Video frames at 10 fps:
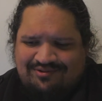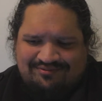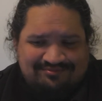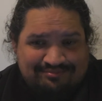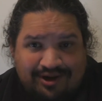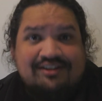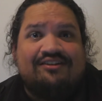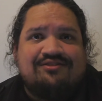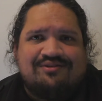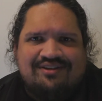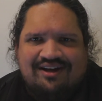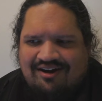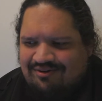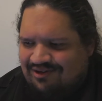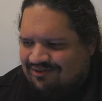to monitor
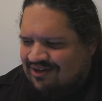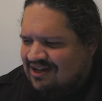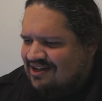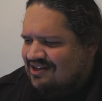the audio.